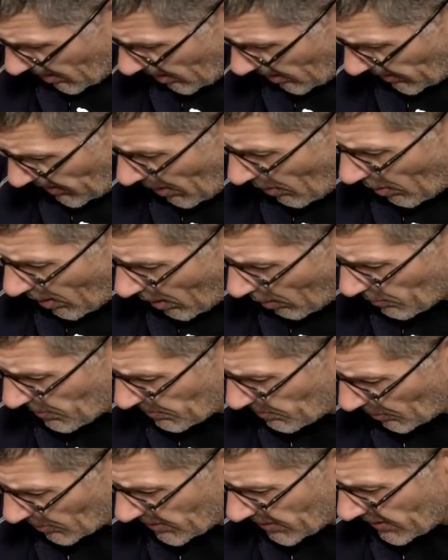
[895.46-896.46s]
I know what I'll be
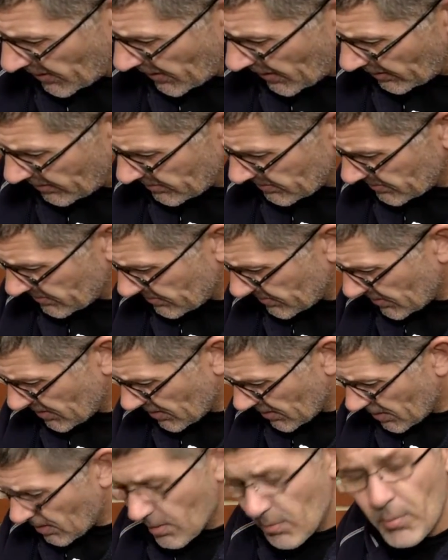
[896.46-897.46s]
putting in here:
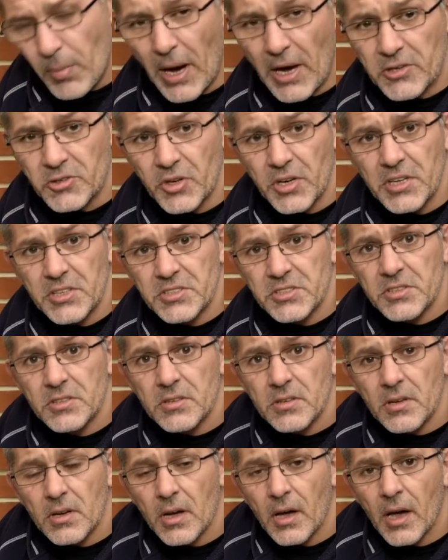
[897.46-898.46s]
batteries
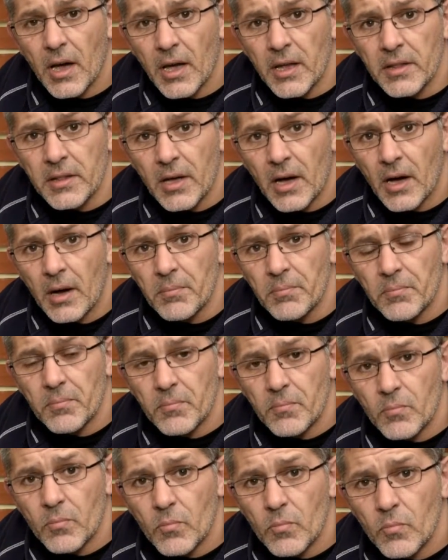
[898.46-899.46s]
and
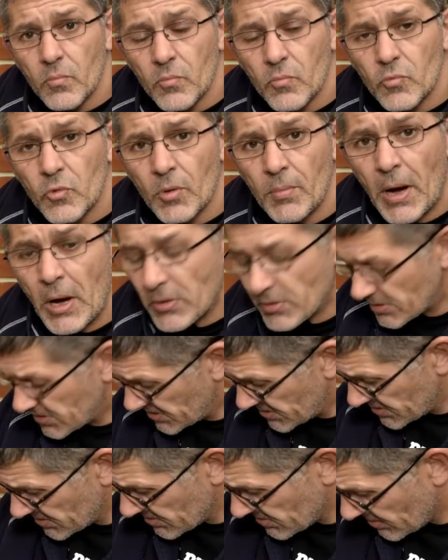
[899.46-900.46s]

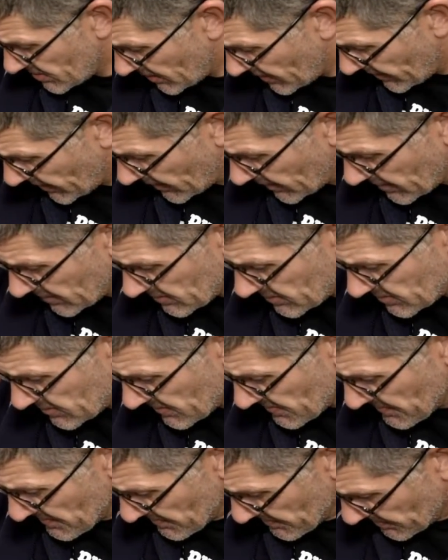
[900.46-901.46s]
remotes. And
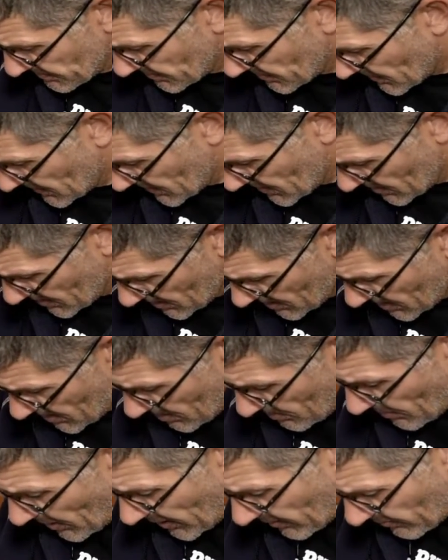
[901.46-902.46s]
May